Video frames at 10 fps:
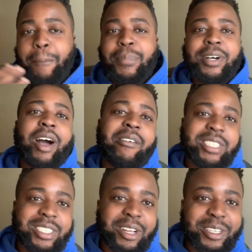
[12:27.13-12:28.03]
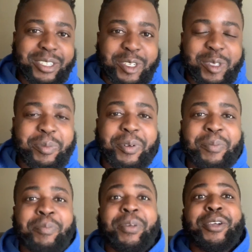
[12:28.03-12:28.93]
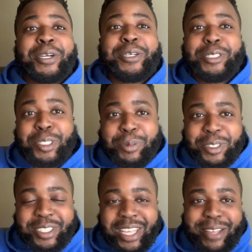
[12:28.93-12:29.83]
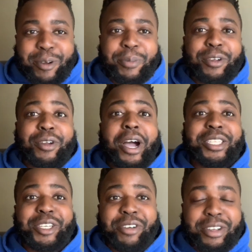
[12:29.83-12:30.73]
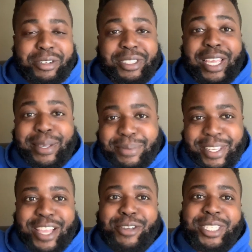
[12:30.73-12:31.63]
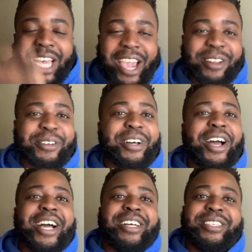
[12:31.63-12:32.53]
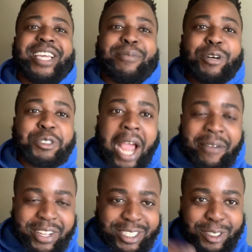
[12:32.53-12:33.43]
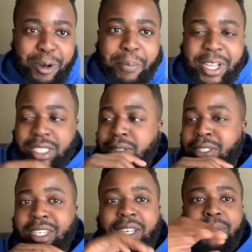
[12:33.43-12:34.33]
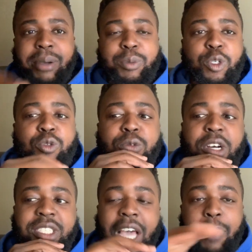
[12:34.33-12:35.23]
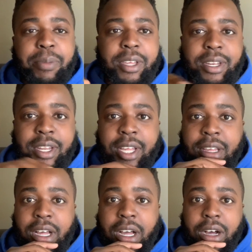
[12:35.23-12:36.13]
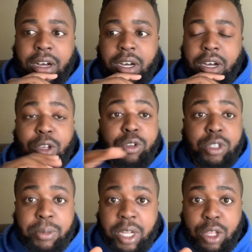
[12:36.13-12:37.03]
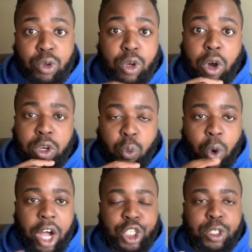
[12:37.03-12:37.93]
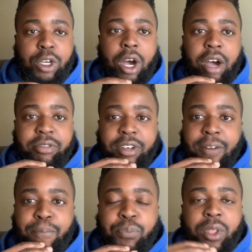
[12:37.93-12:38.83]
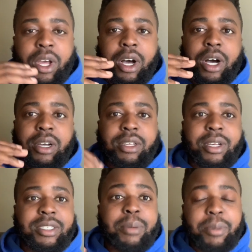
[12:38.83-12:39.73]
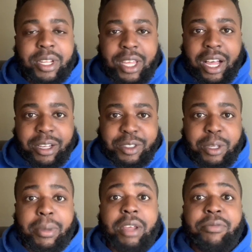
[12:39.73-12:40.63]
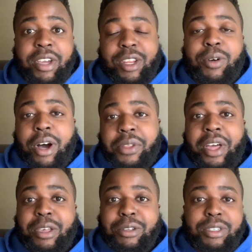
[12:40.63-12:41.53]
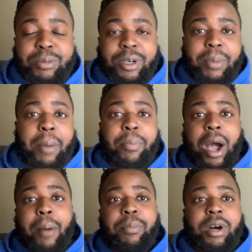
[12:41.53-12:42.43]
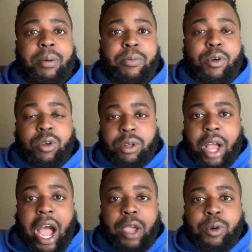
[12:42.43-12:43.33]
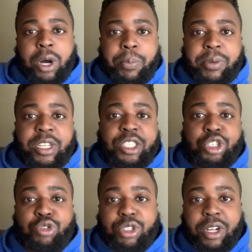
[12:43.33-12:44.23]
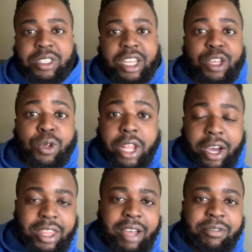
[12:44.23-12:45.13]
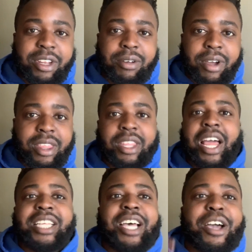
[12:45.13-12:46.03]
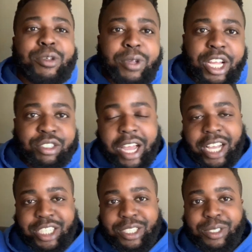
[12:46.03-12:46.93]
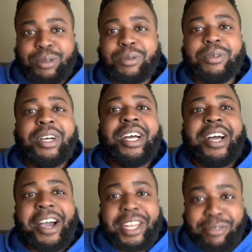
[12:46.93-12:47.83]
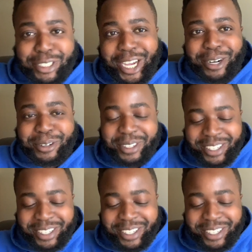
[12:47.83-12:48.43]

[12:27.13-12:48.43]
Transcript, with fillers: But obviously you can also use bigger YouTubers' name or bigger content creators' names in your title to get more traffic to your own page. Because sometimes when you type in a YouTuber that you watch often, somebody else who made a video on that YouTuber might pop up higher up in the search results, and then you click on that video. And then that's how you get traction to a different channel.